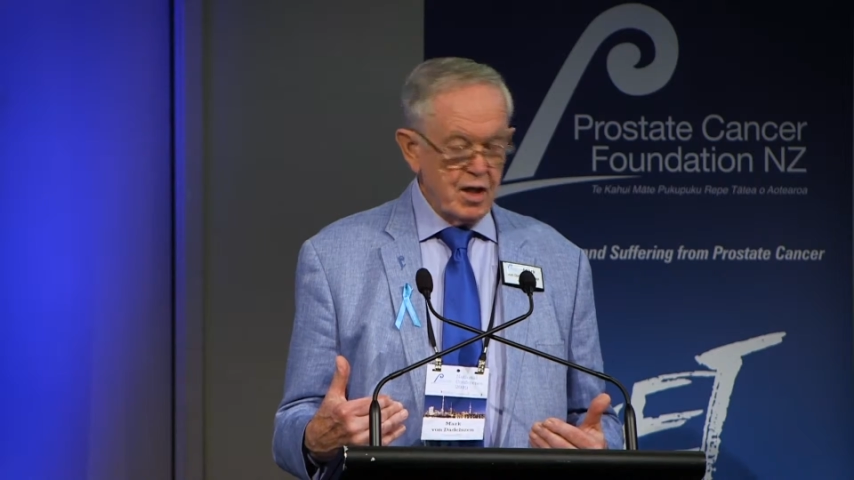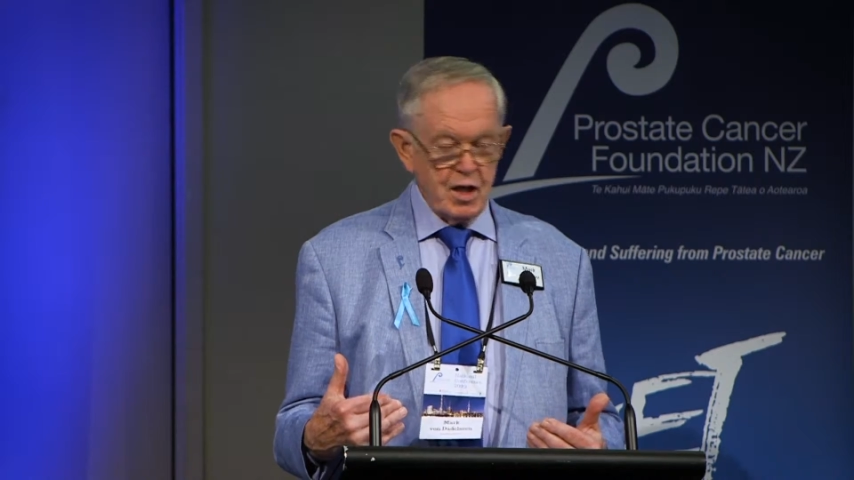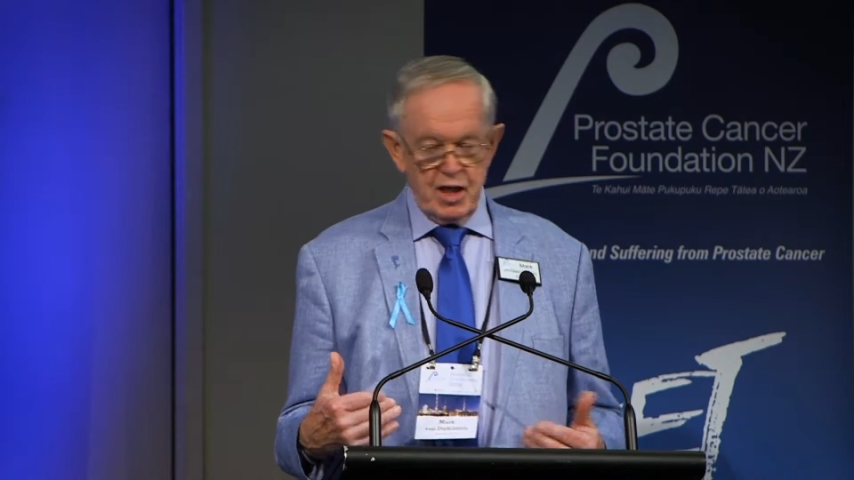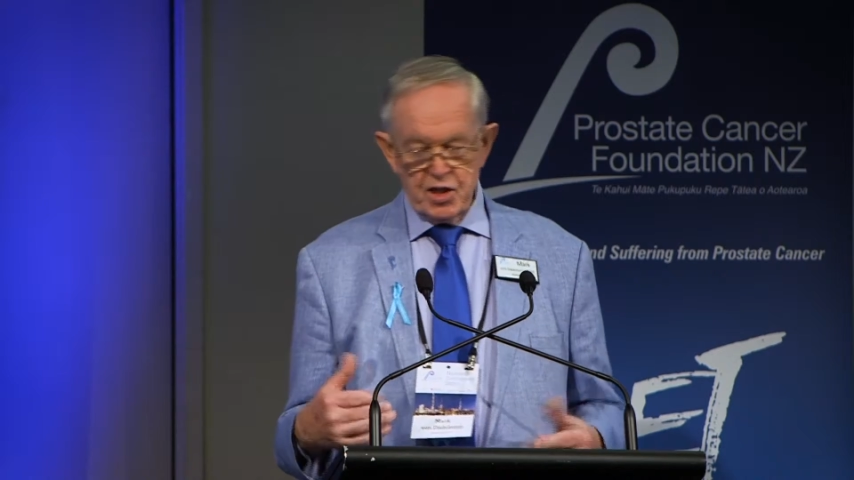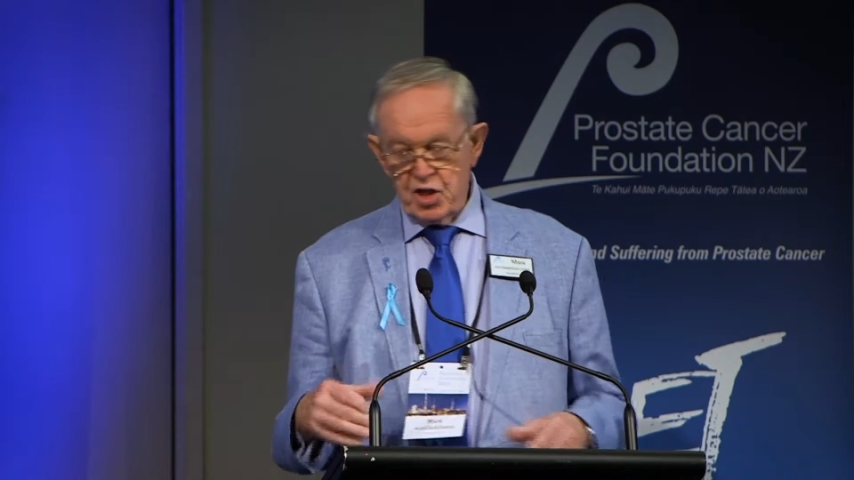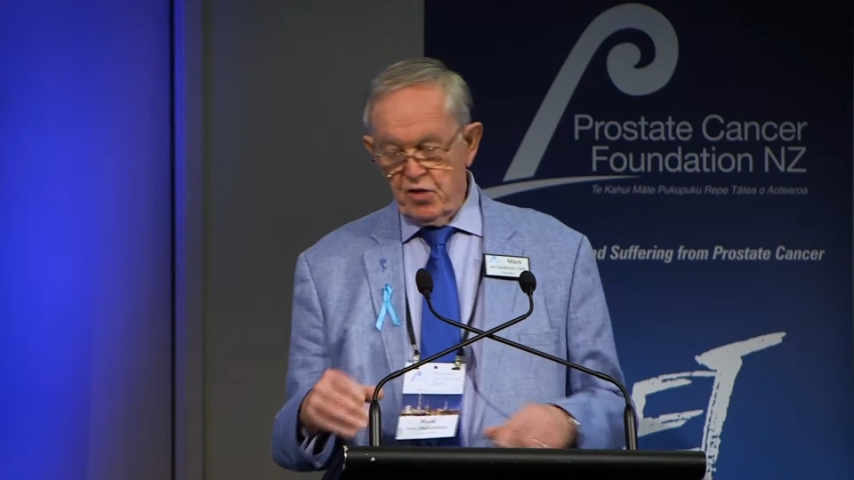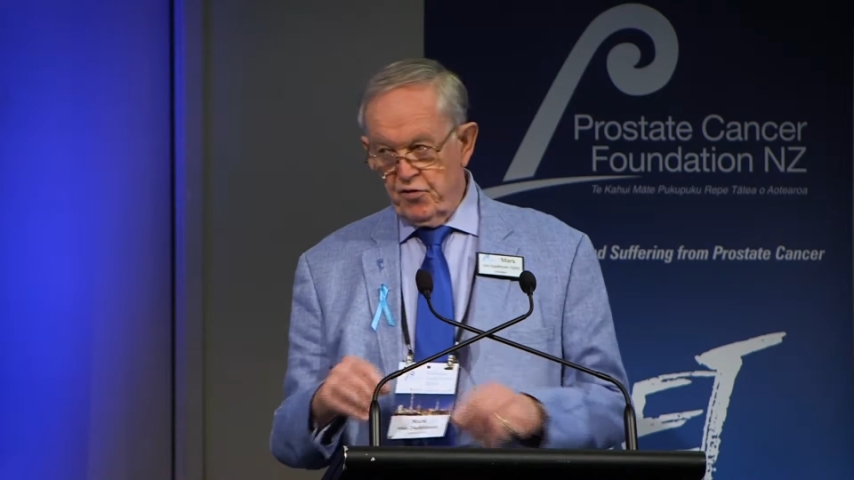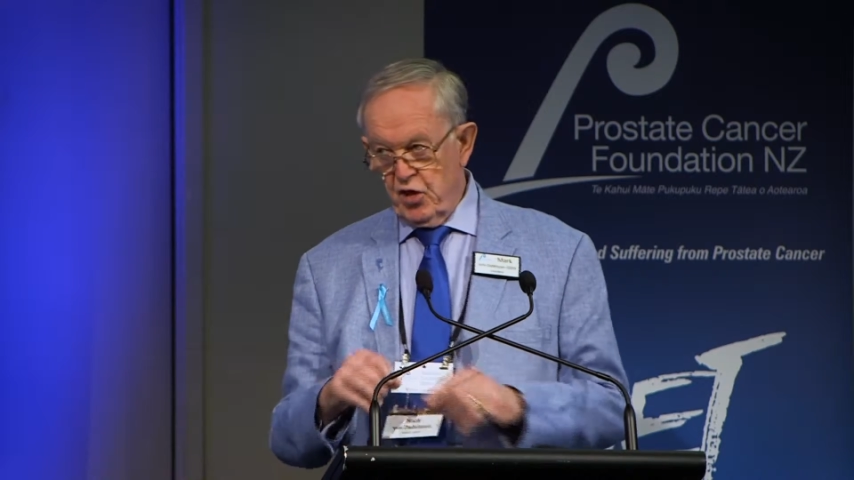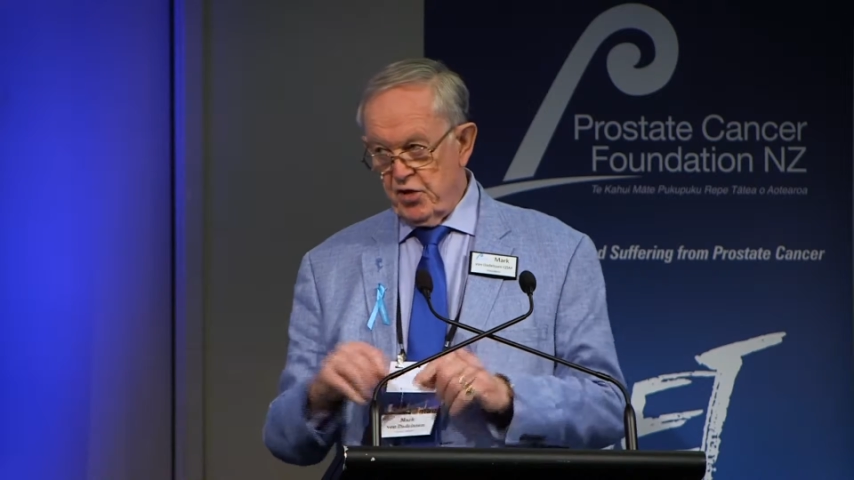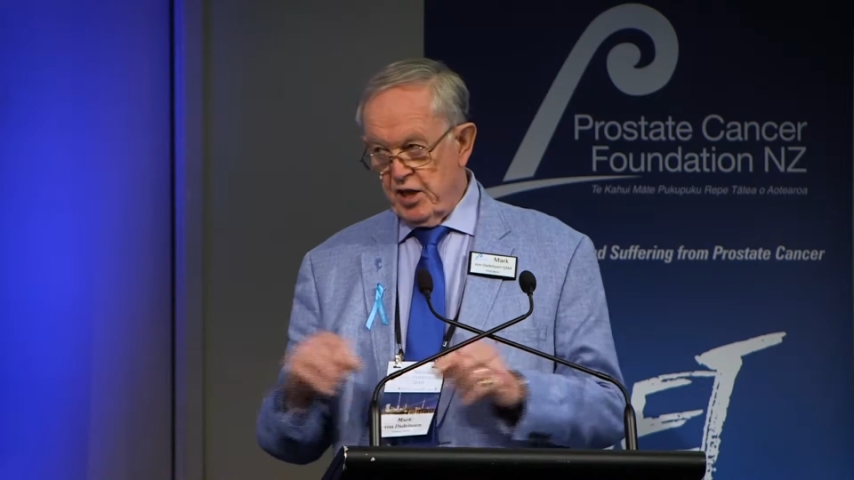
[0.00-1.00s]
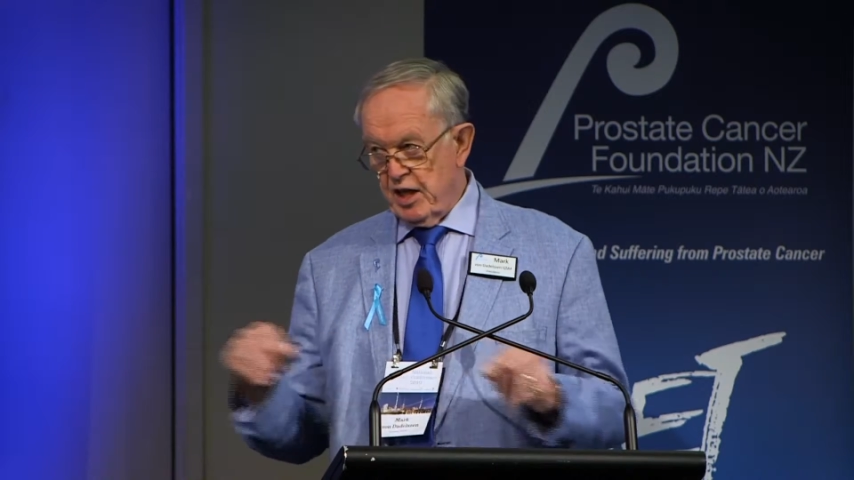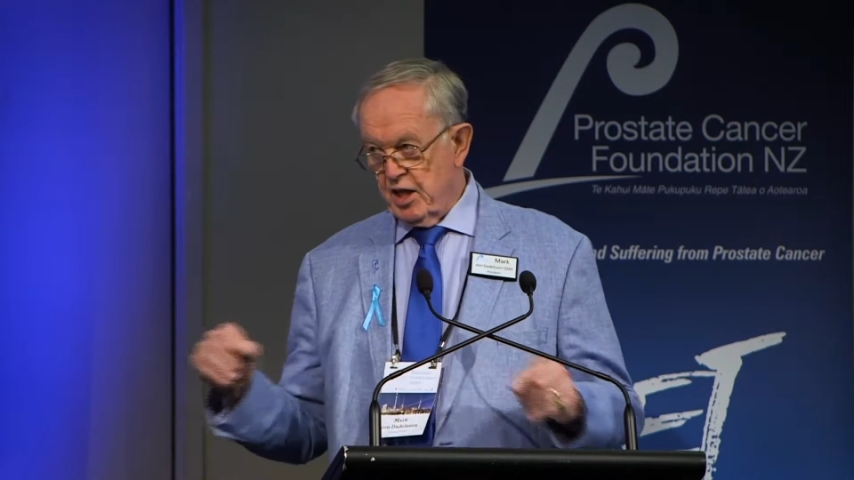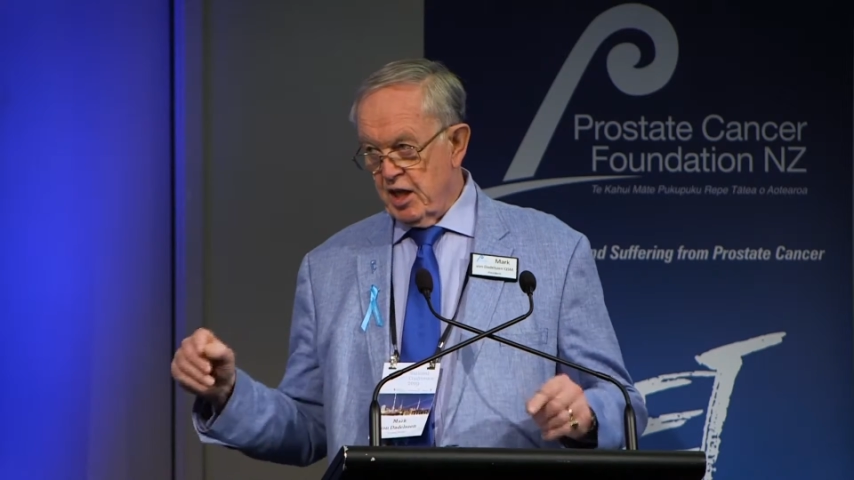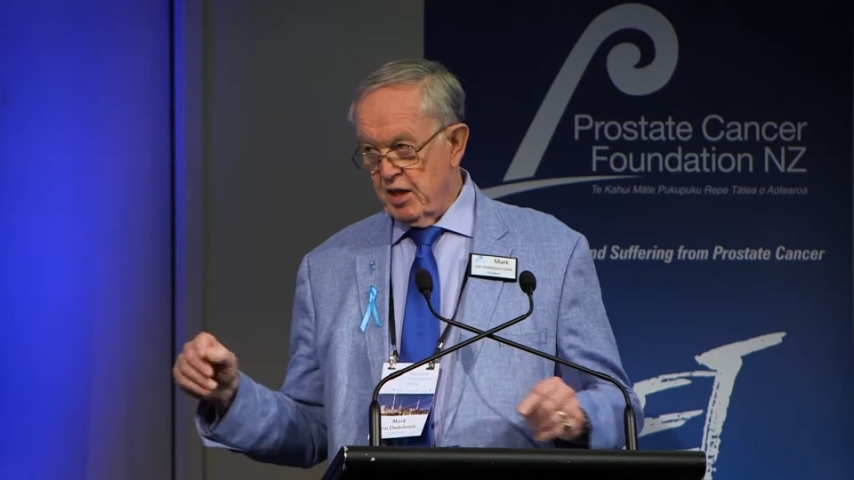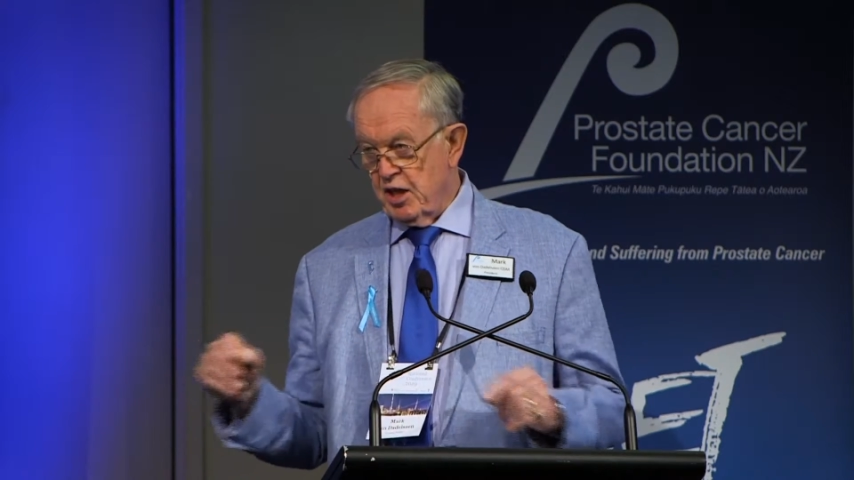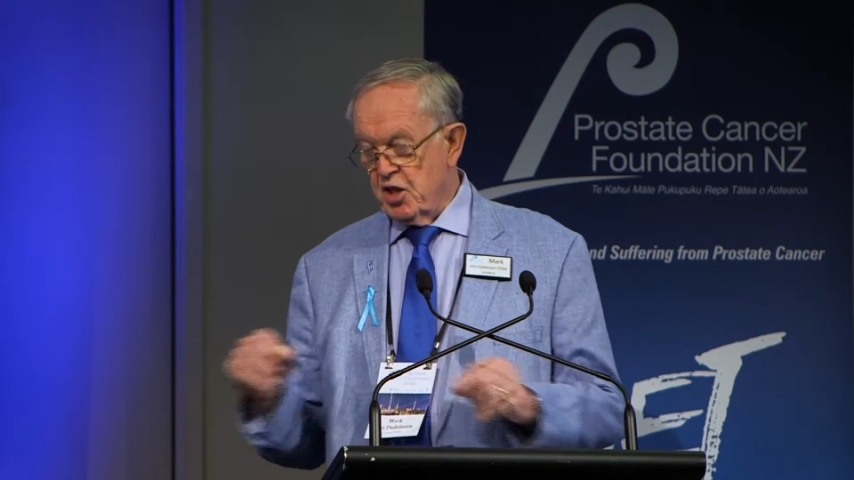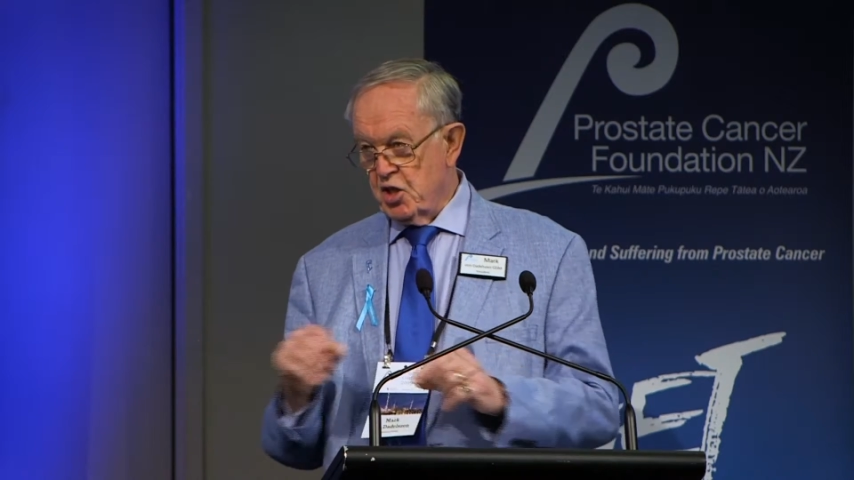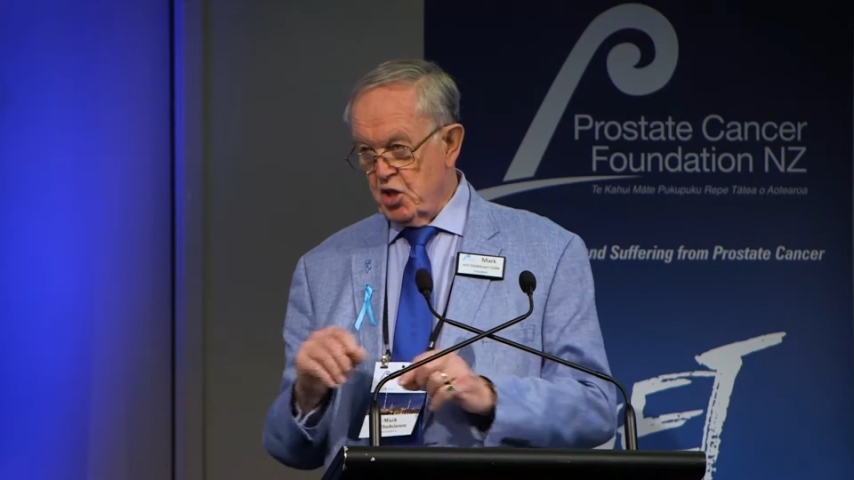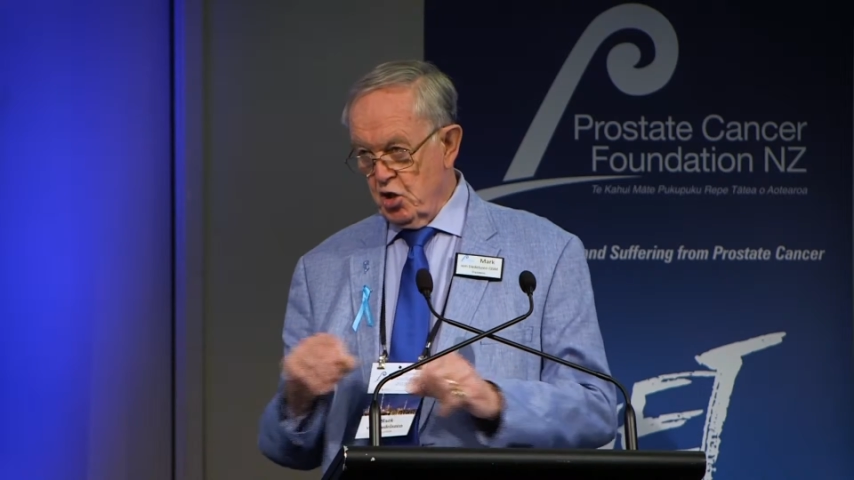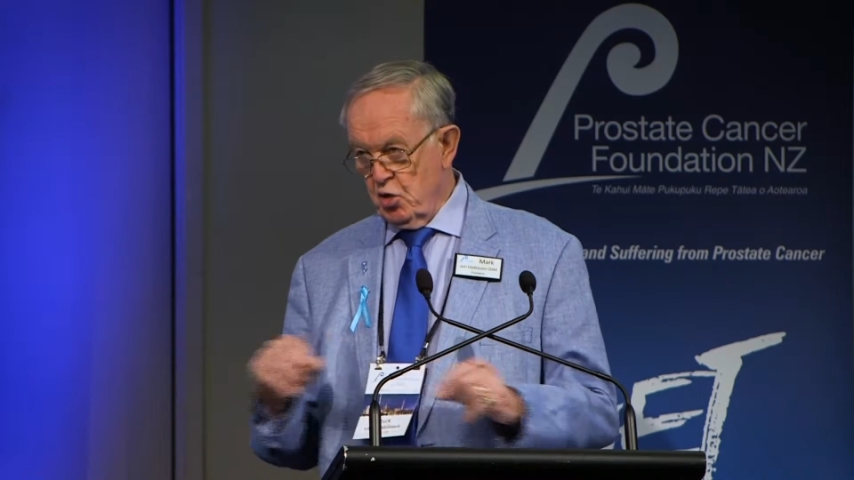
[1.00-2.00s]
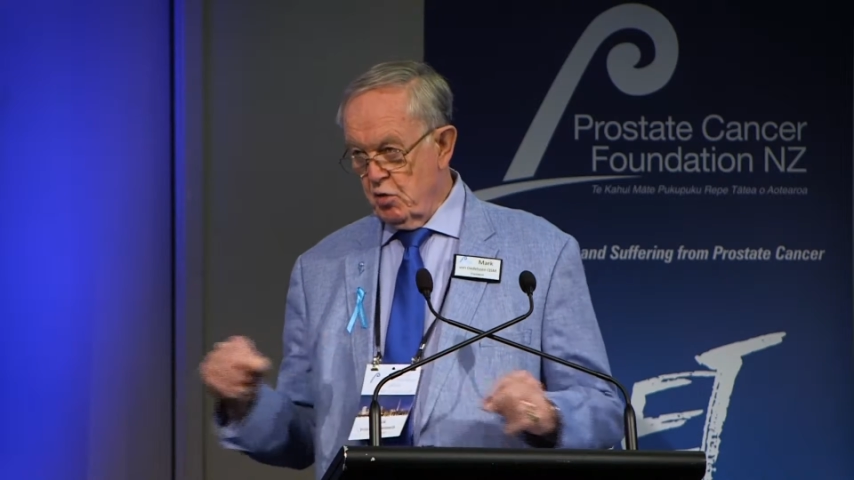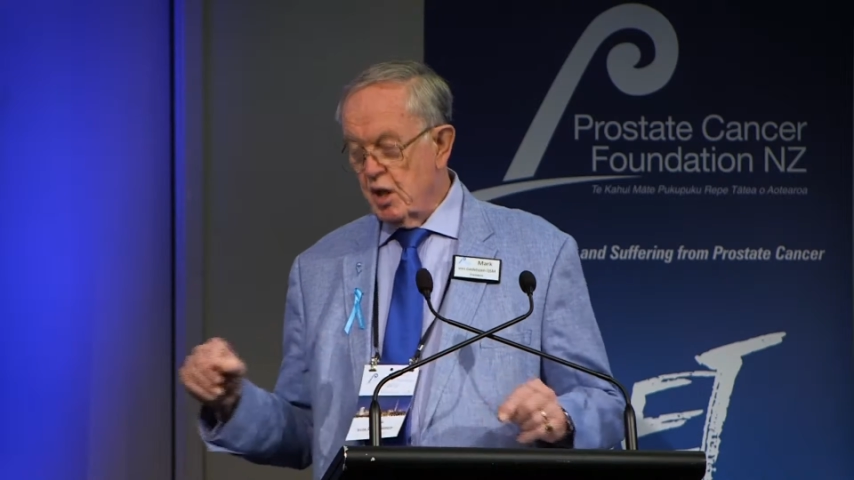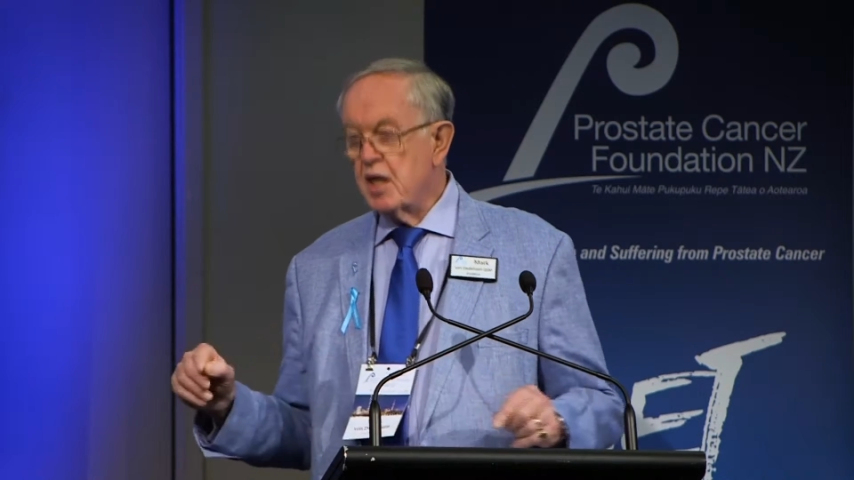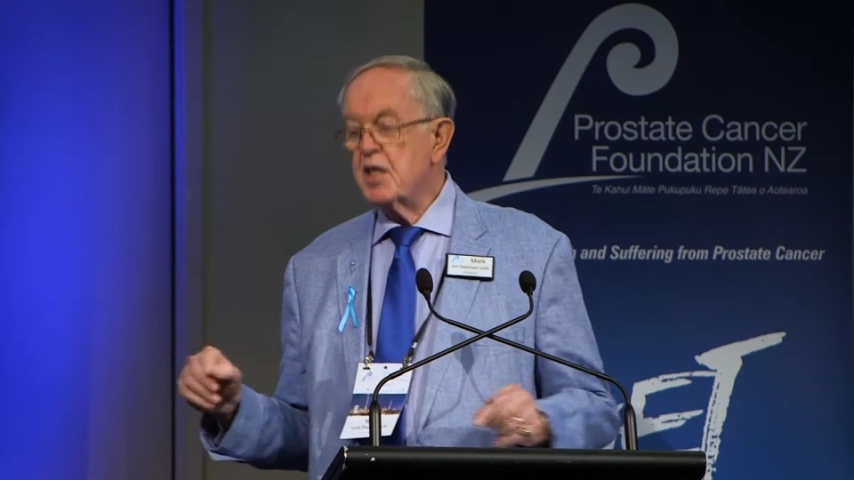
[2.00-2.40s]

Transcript: Let's convert that into